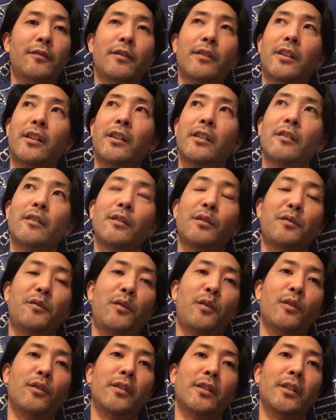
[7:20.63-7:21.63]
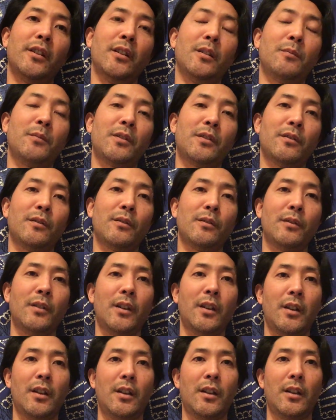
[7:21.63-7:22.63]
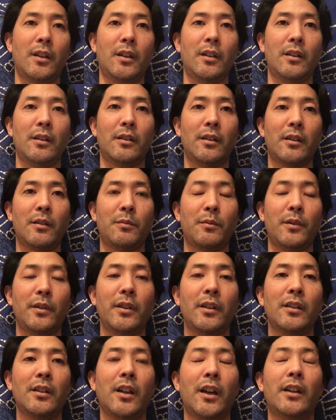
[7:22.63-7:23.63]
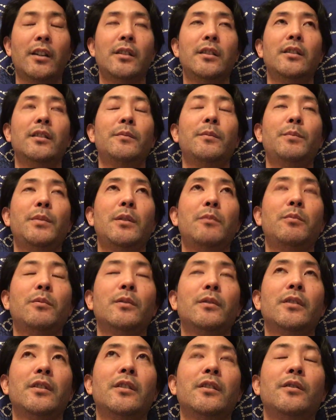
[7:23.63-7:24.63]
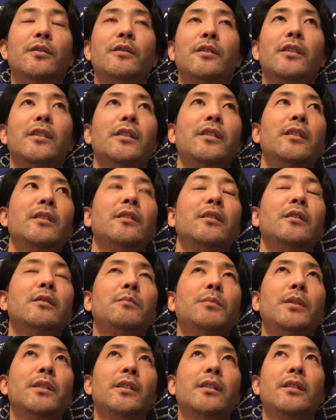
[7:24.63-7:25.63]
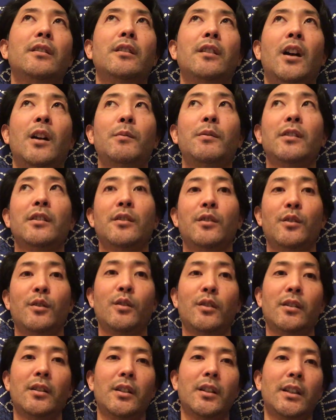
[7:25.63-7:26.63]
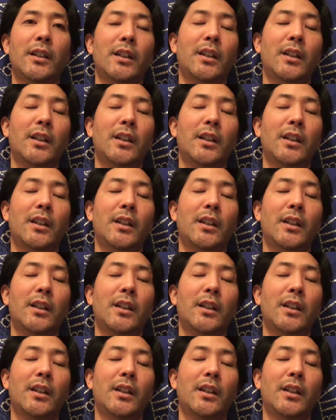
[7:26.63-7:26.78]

For here, it's 4 a.m., so that's pretty unlikely people are going to do that here, but I'm going to do it.